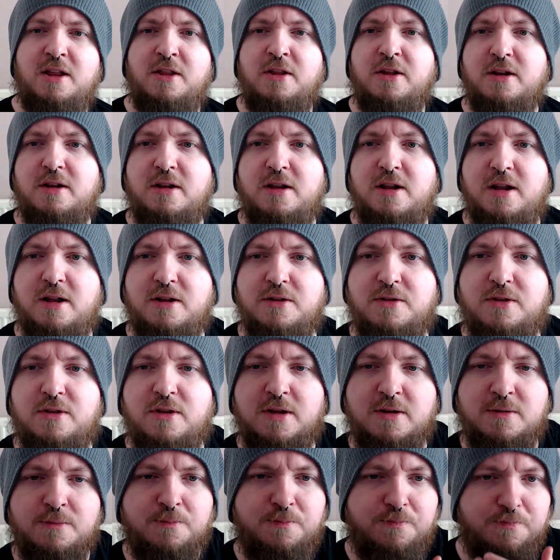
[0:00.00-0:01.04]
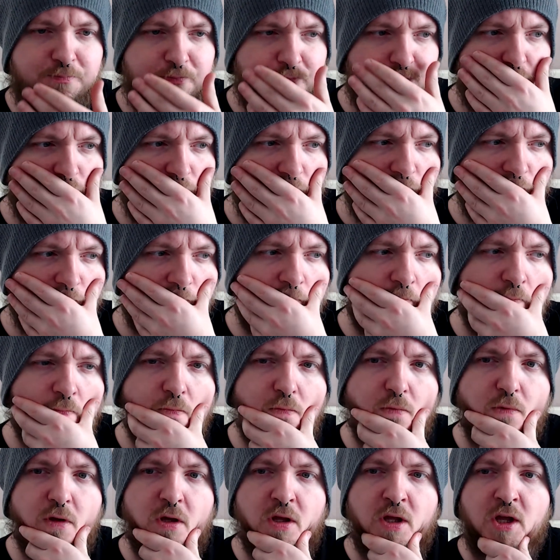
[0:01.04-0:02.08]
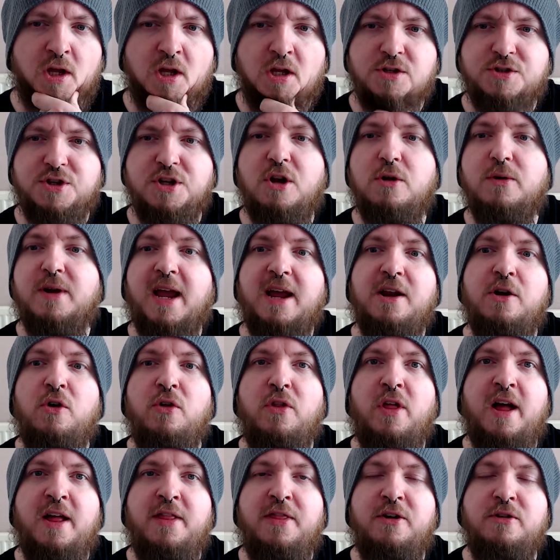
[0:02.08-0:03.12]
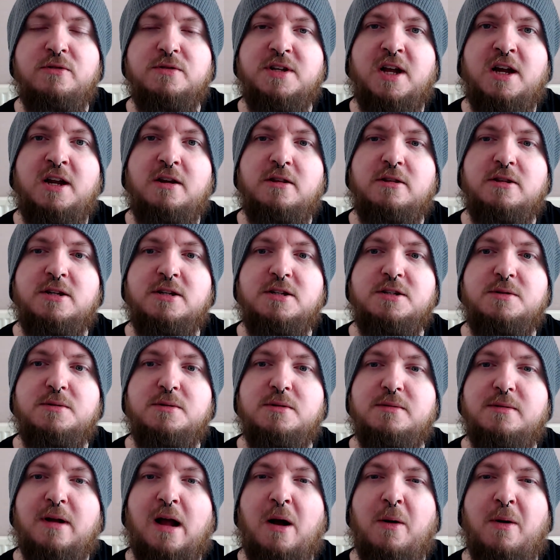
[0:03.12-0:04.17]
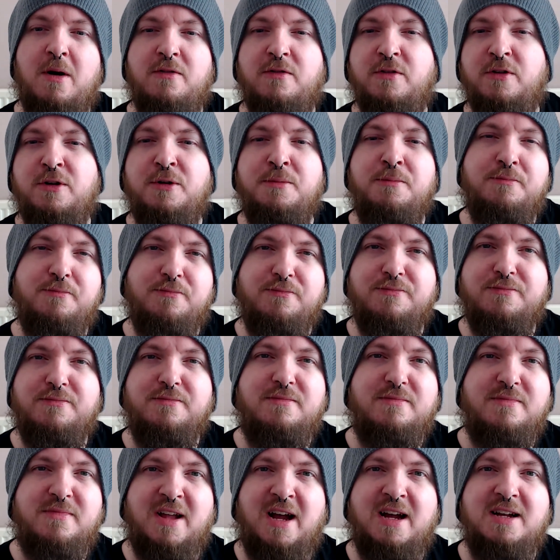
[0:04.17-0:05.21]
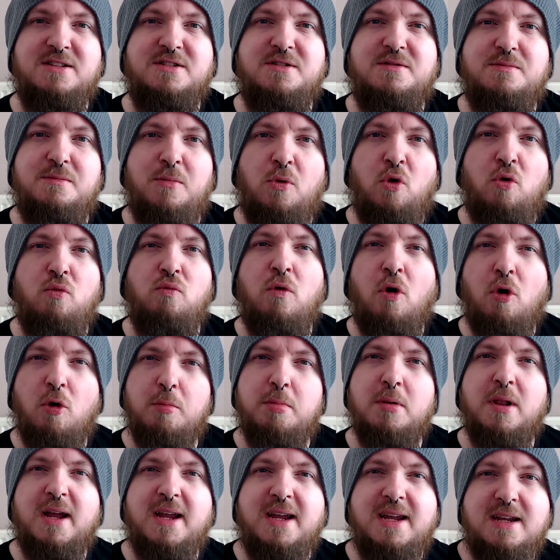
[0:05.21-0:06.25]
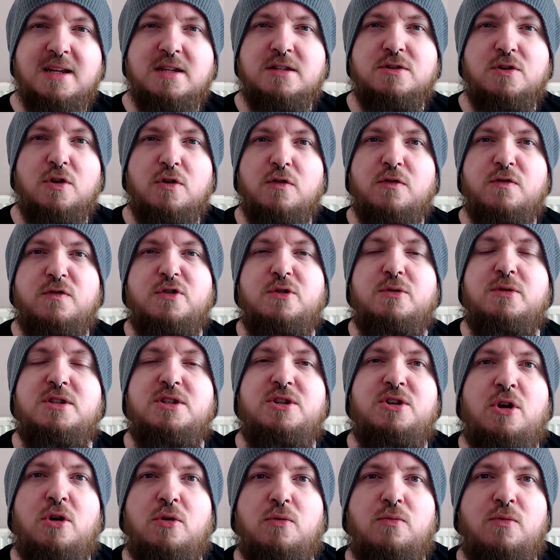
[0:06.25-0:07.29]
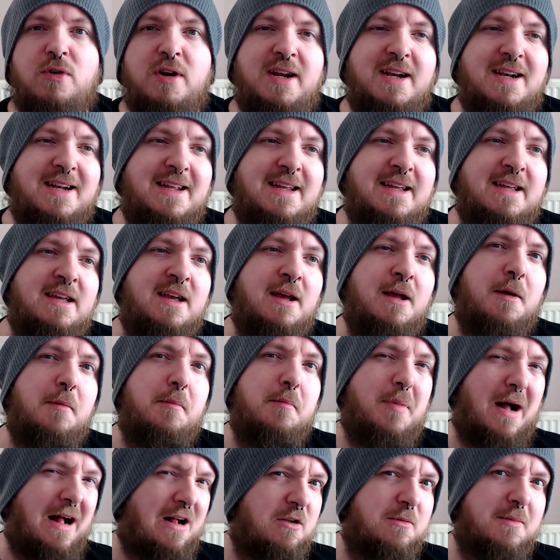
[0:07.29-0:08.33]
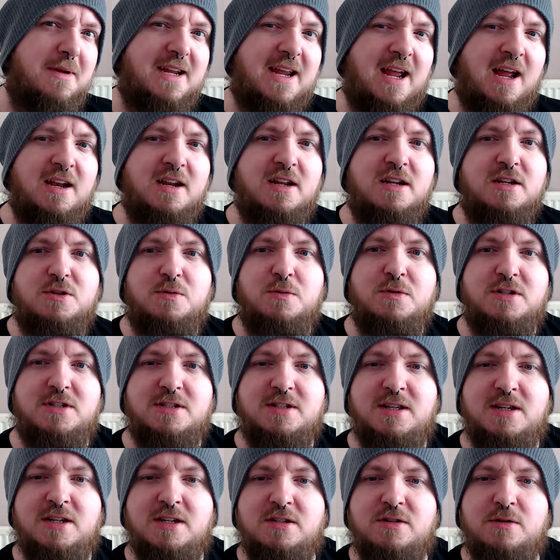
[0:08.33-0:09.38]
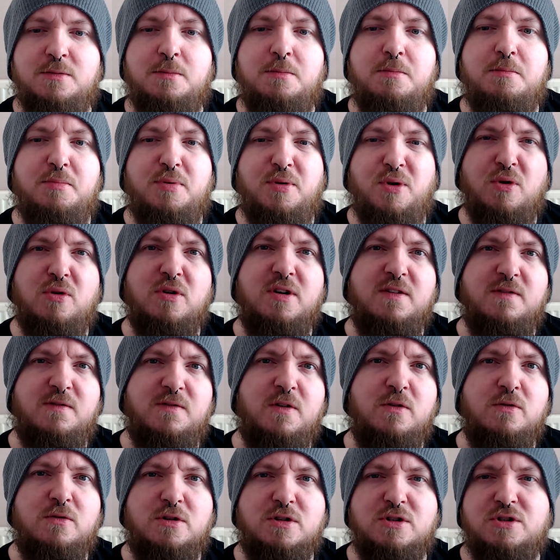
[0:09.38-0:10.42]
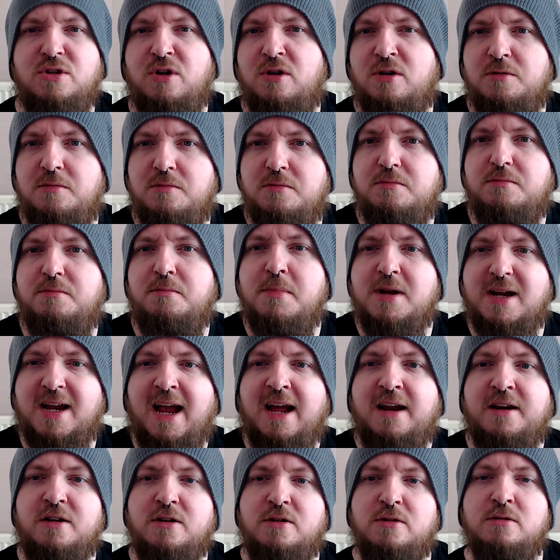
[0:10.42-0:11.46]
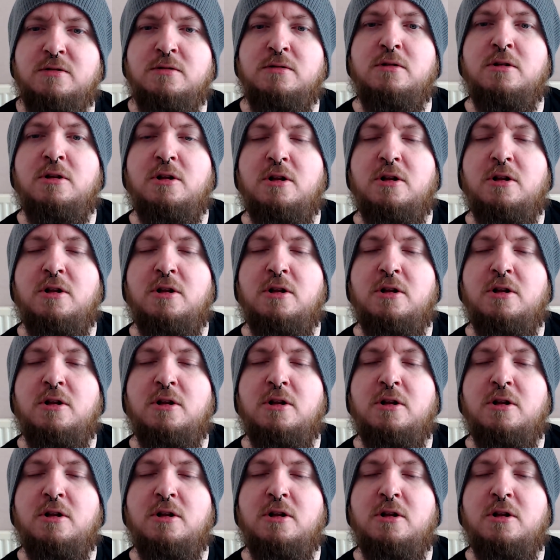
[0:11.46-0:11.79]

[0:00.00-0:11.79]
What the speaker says: that thing. So you don't gain all that, those kind of things. However, that's more roleplay stuff, so it's not really battle mechanics, whereas these are purely focused on mechanical